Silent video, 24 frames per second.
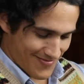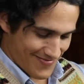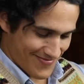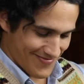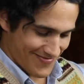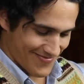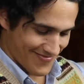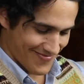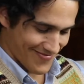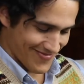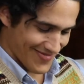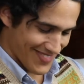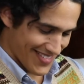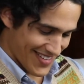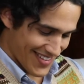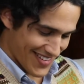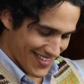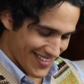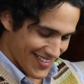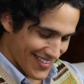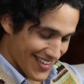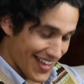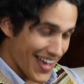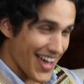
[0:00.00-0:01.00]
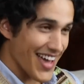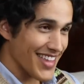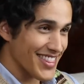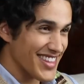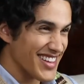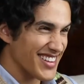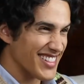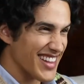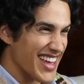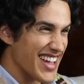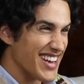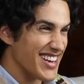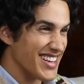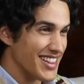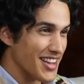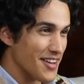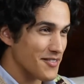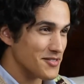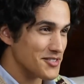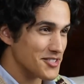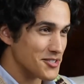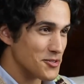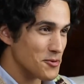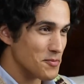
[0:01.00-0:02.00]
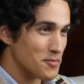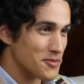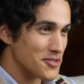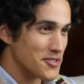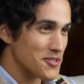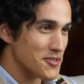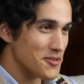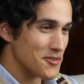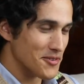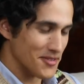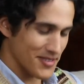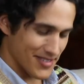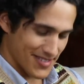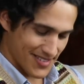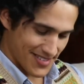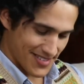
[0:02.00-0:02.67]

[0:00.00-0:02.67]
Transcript: I think Lady loves soup too.